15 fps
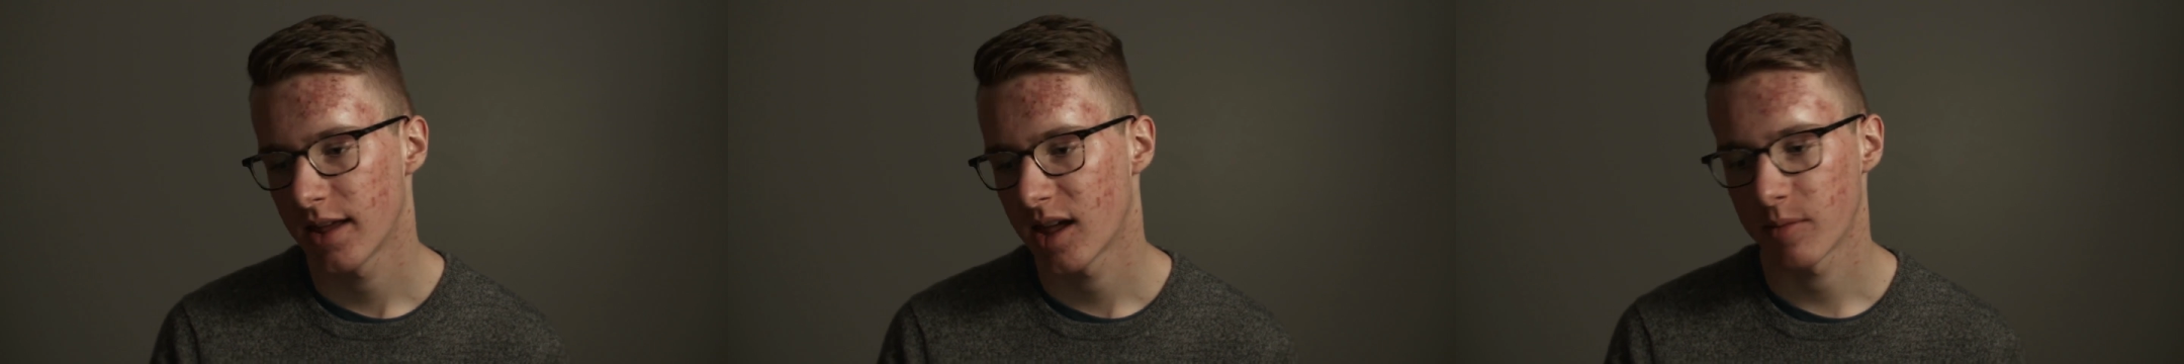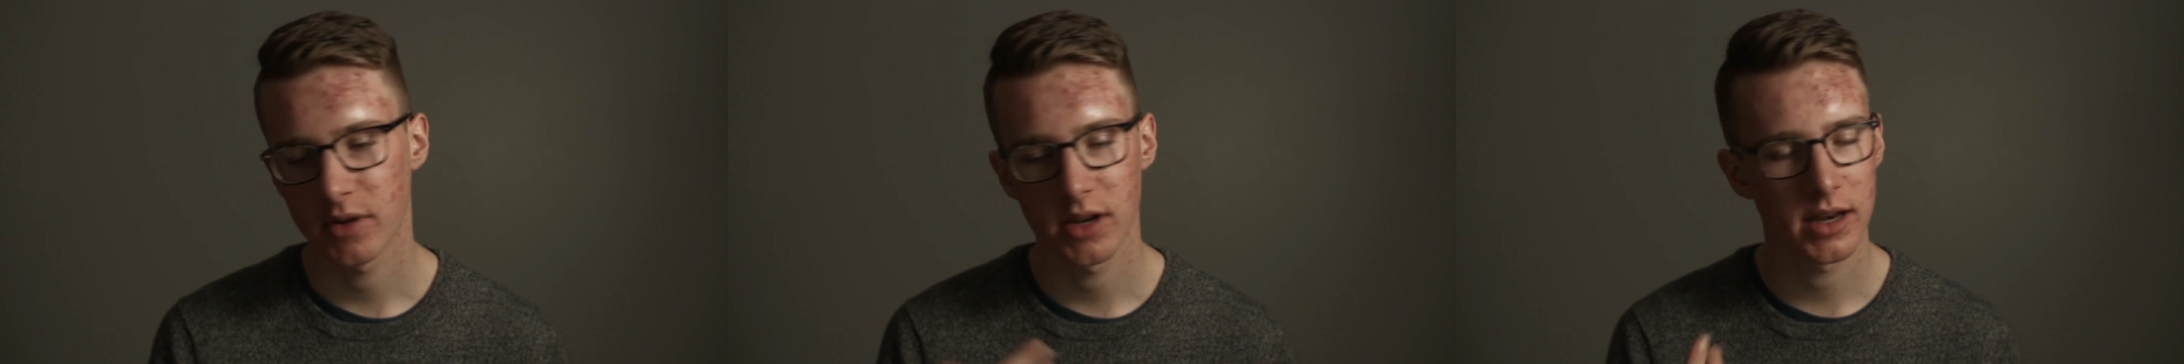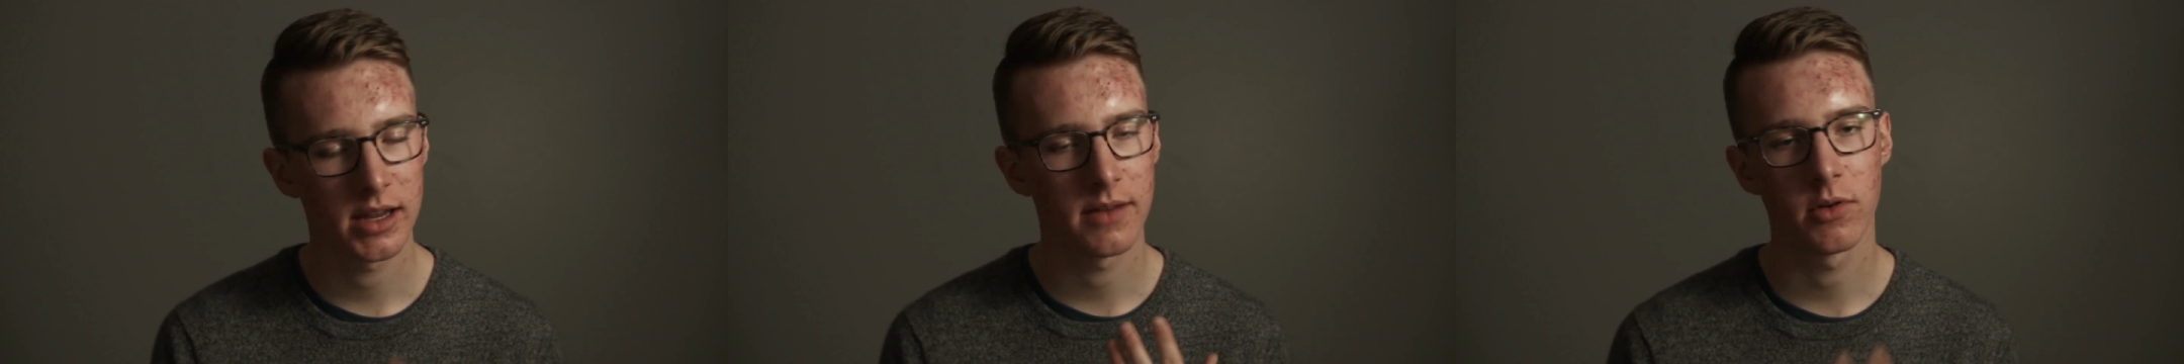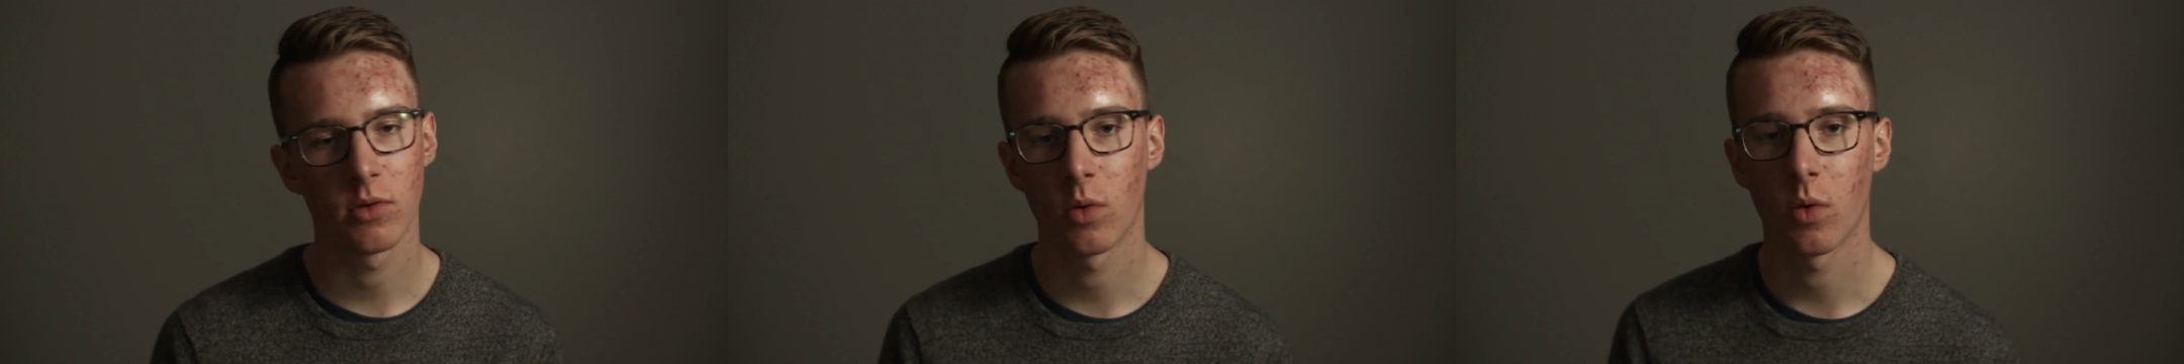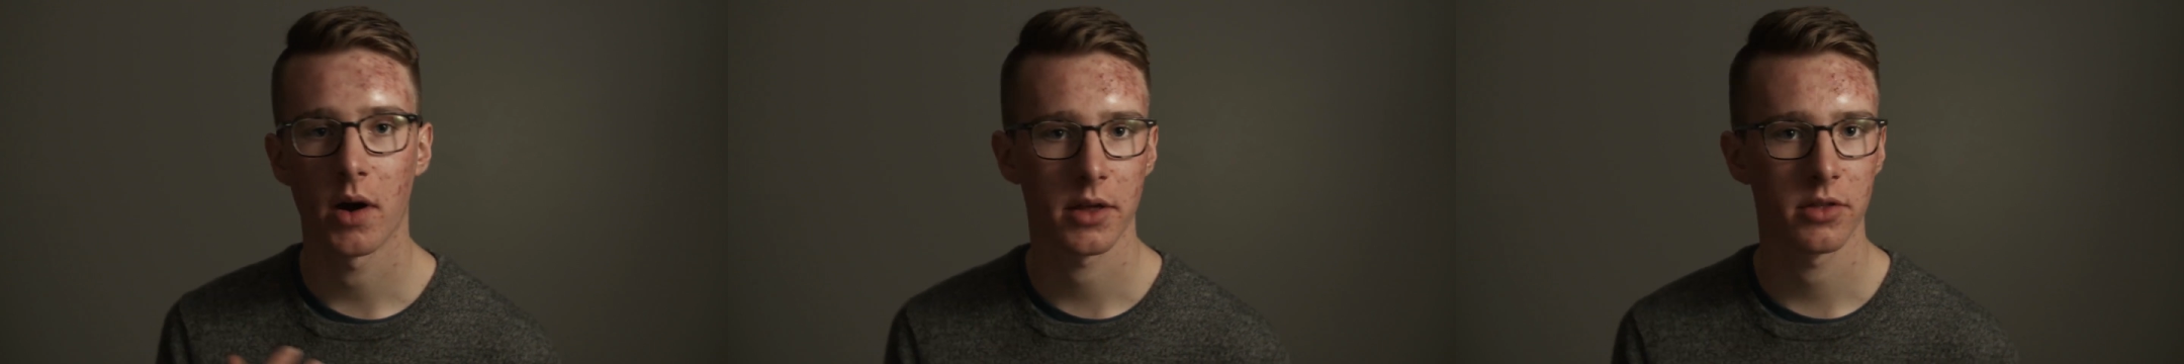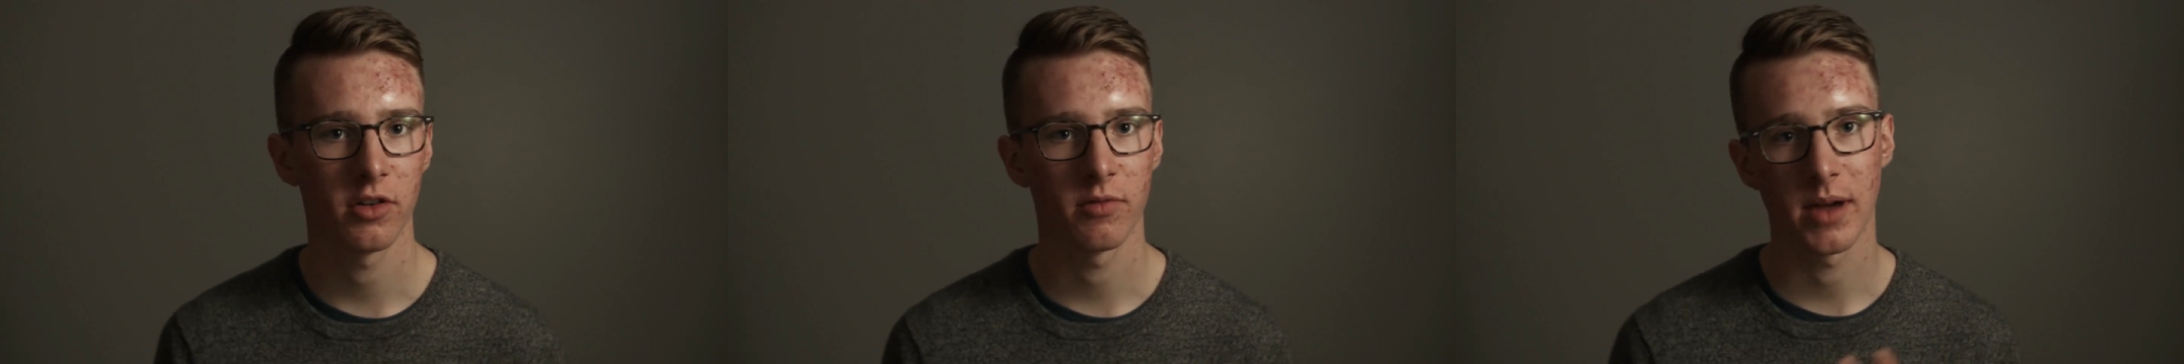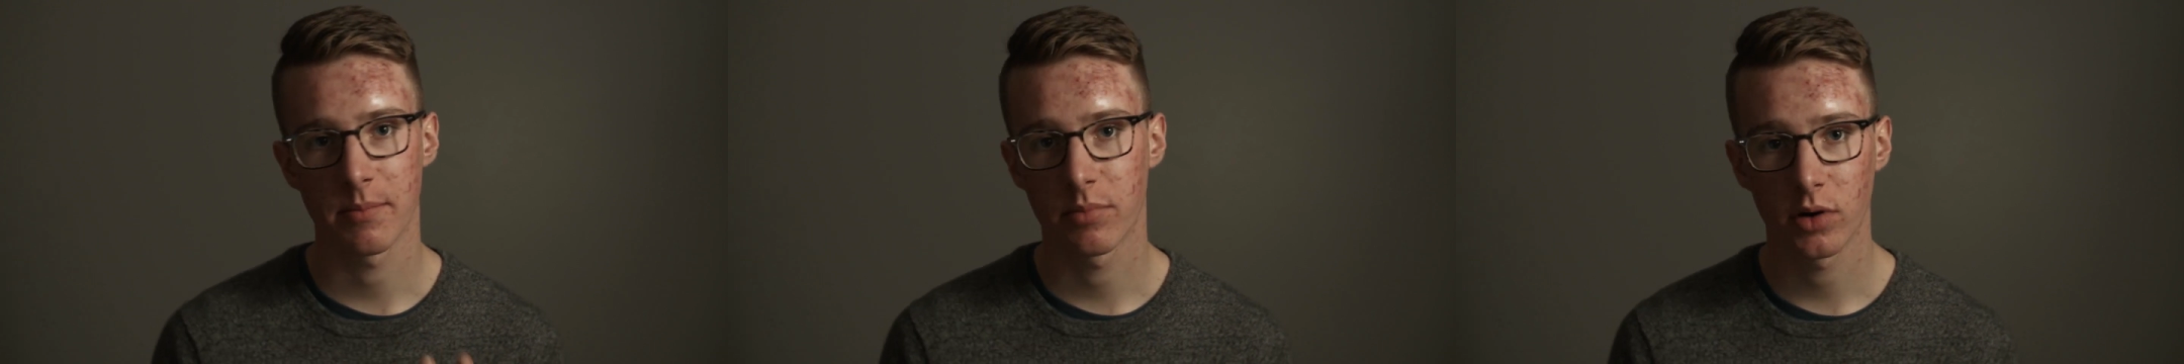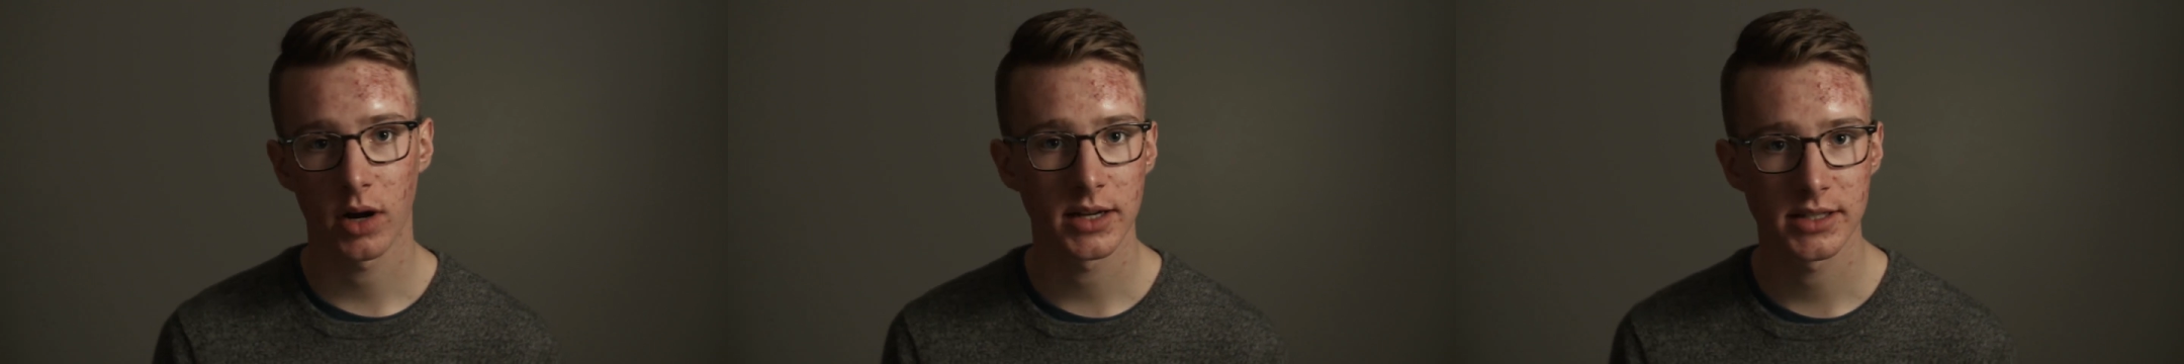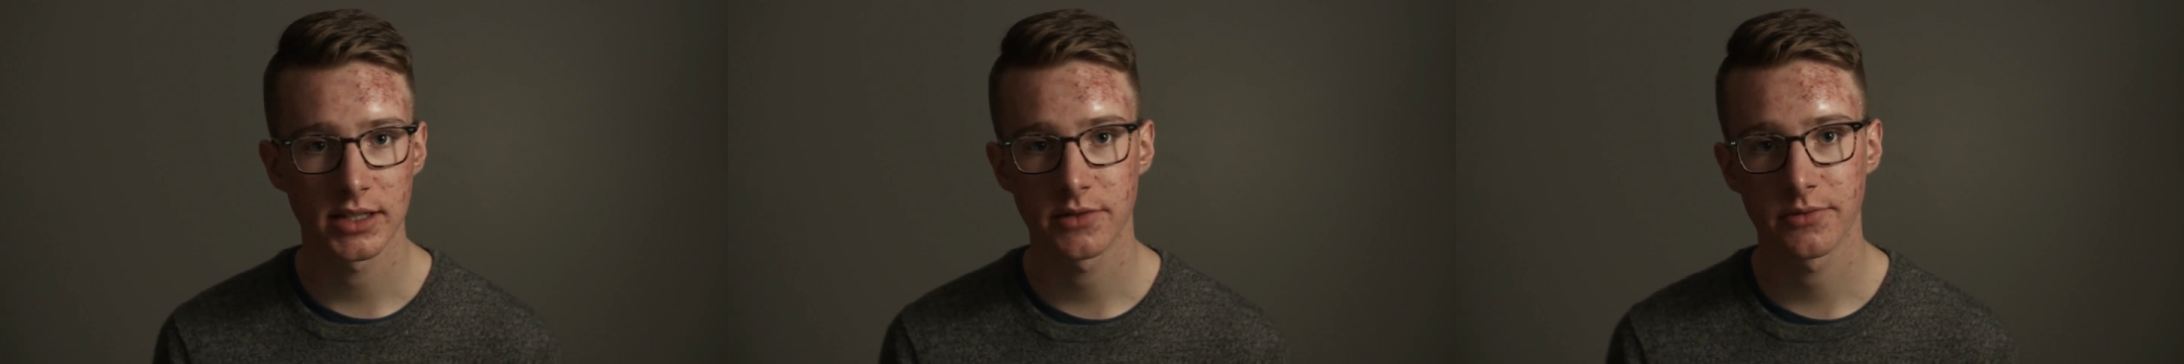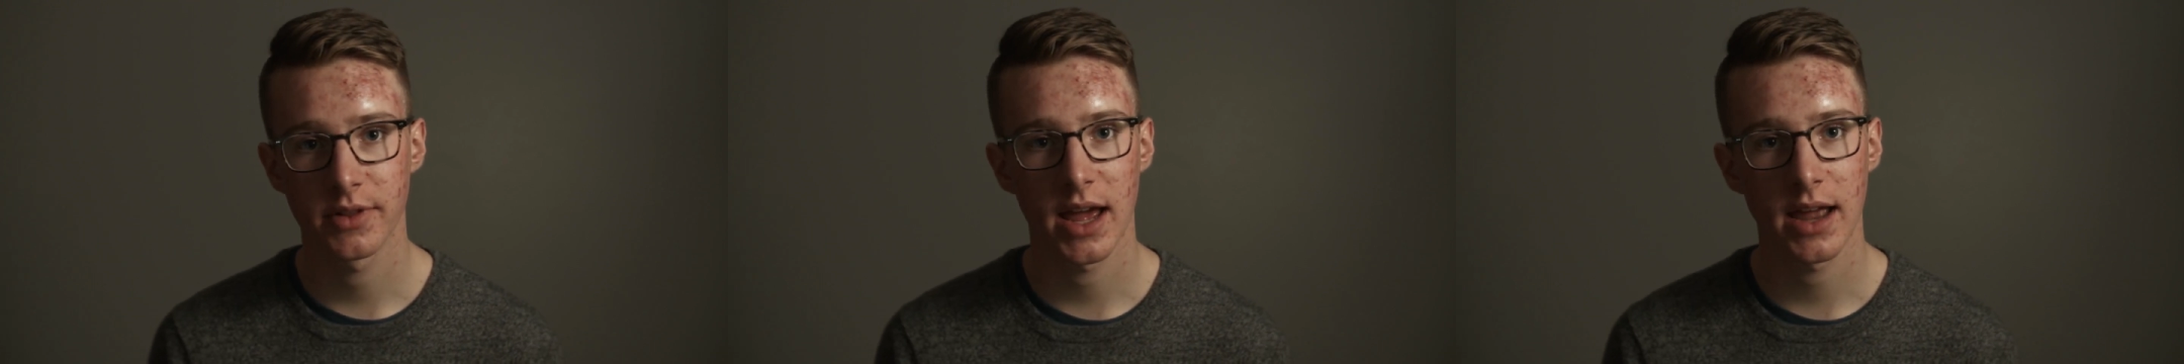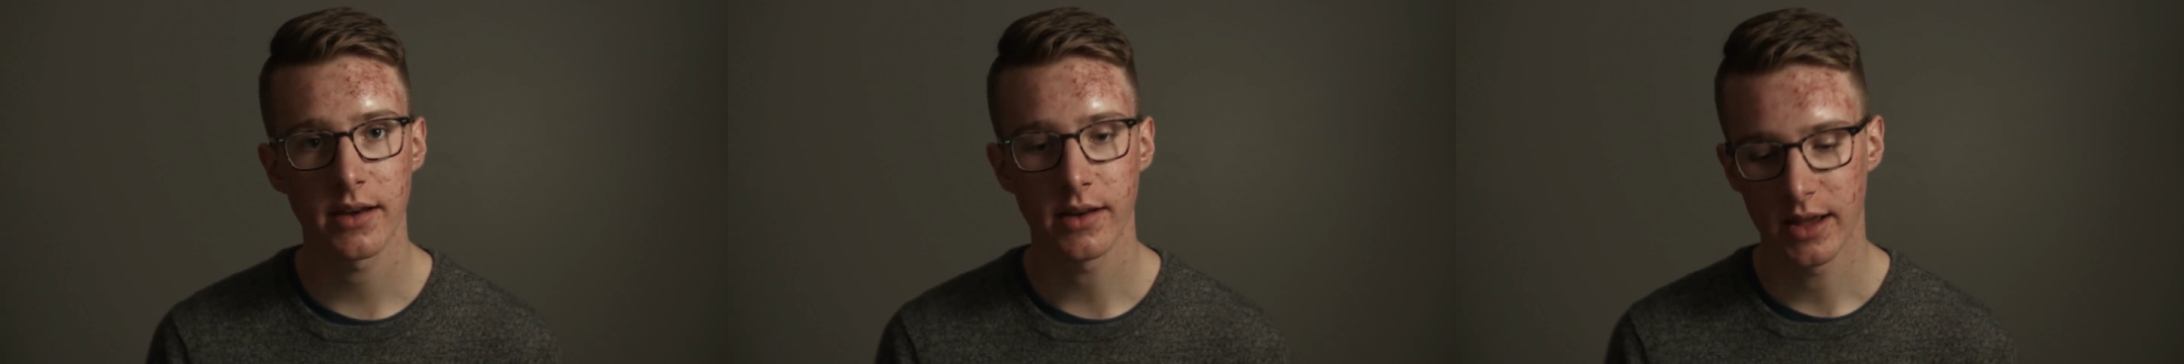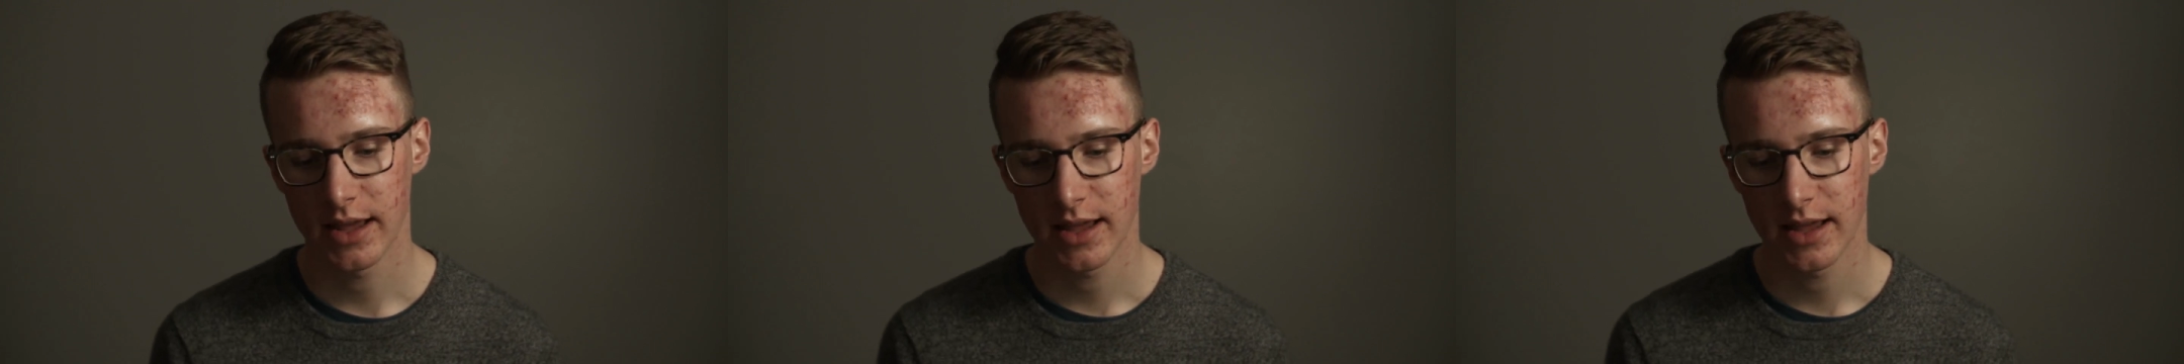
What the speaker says: I'm going to give you a walkthrough of my process for that.